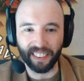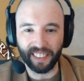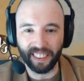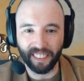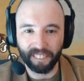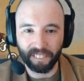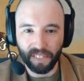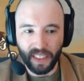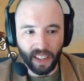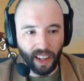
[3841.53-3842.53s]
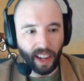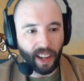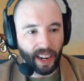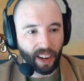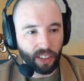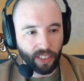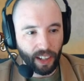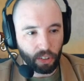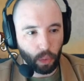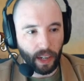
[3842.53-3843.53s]
here. Aaron, you
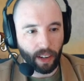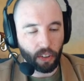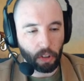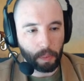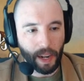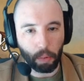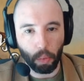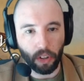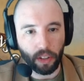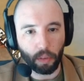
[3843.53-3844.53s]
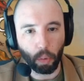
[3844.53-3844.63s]
asked what areas of the map we're working on.